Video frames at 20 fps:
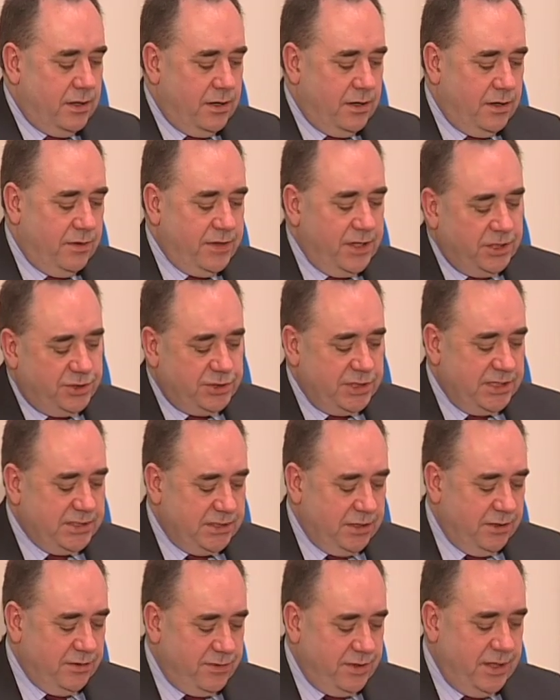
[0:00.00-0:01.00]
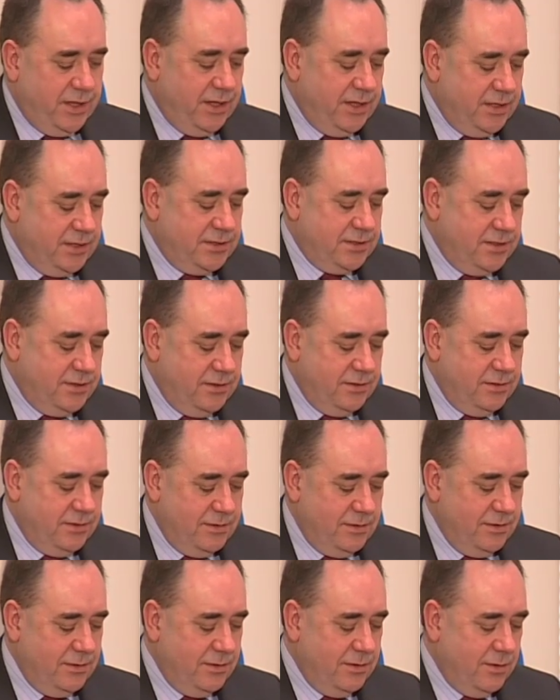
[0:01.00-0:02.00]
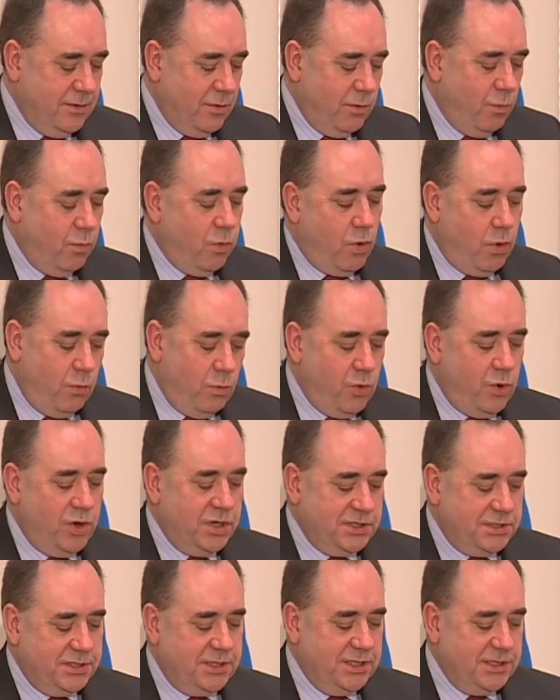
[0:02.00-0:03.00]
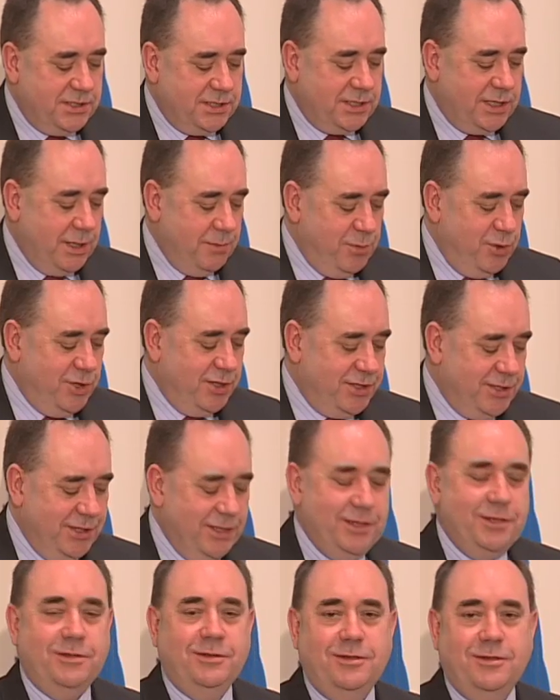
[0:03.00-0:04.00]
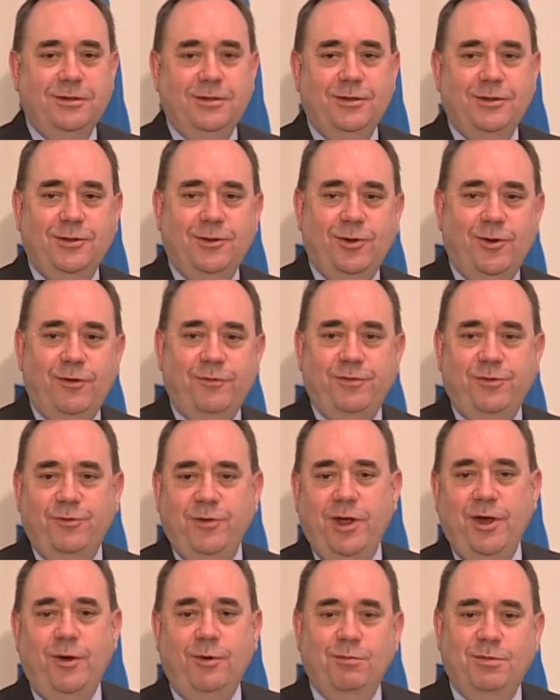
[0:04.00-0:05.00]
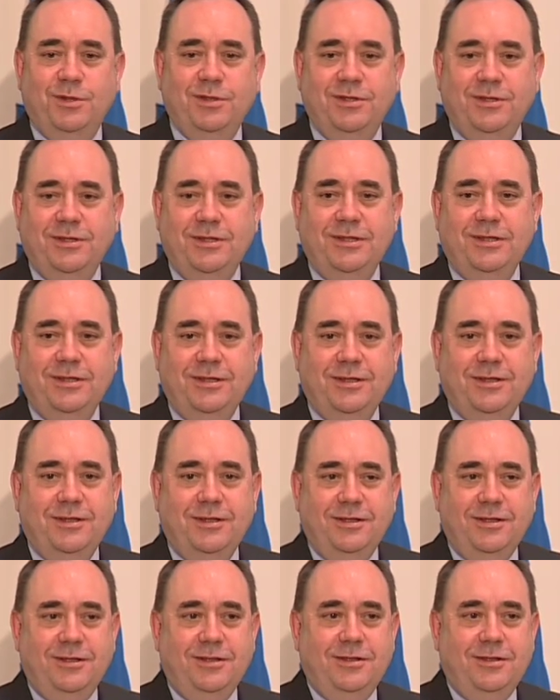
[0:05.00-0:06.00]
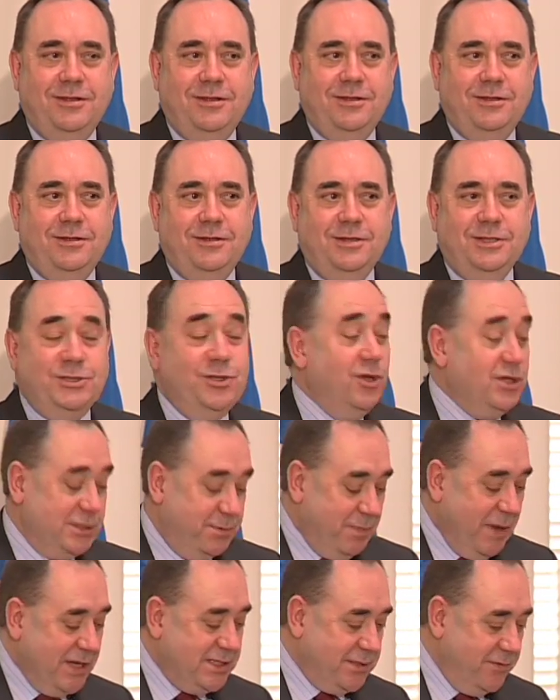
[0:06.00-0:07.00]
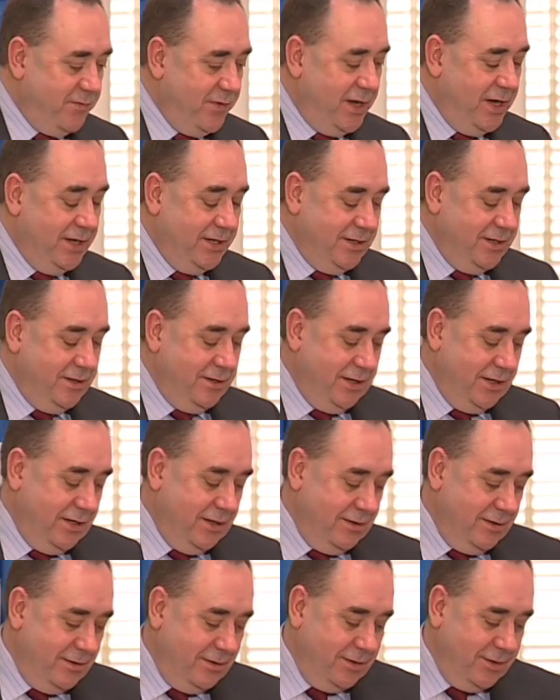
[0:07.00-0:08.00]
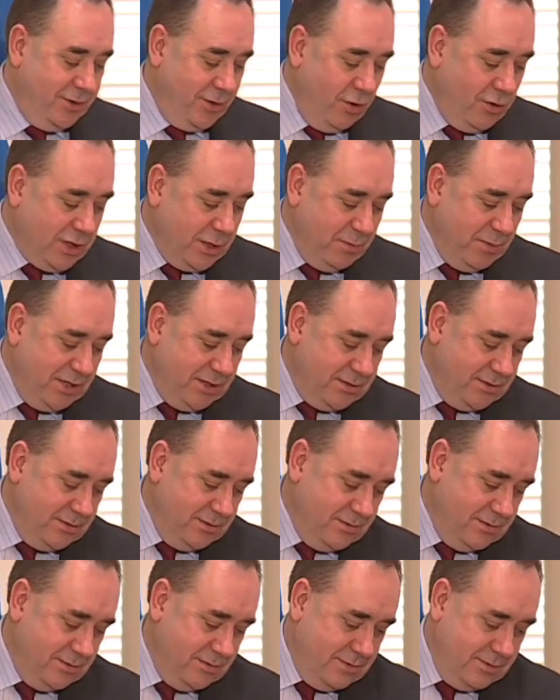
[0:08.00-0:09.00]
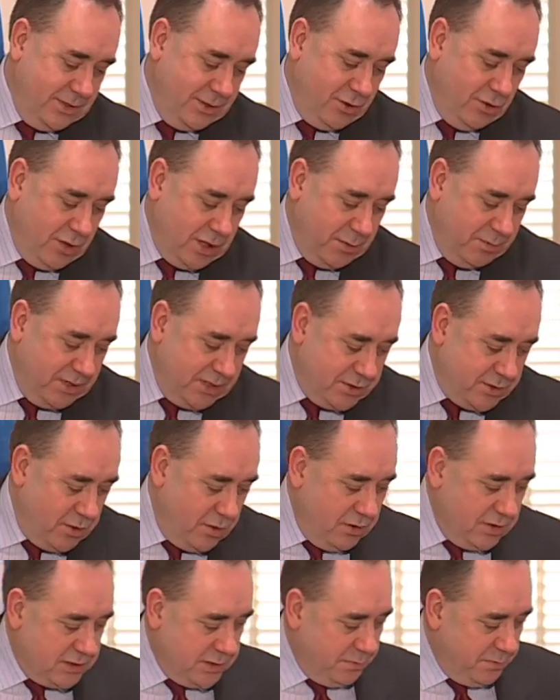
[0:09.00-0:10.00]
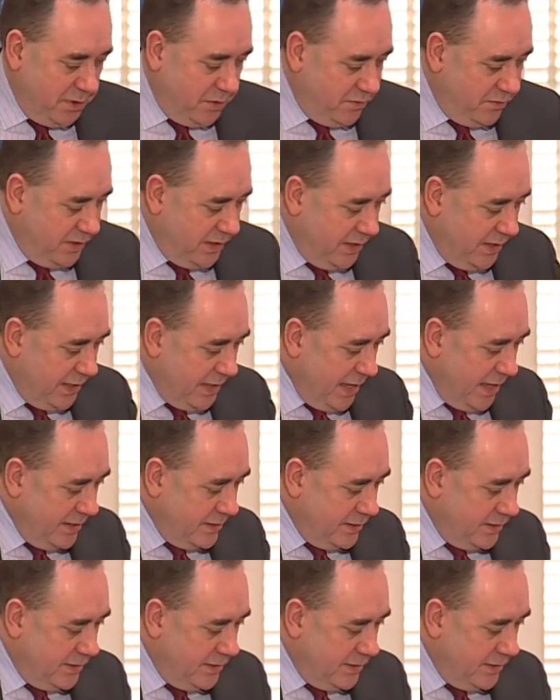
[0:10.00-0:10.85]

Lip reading: Now, the interesting thing is, what was this community of the realm? It's not specified in the document. The document talks about the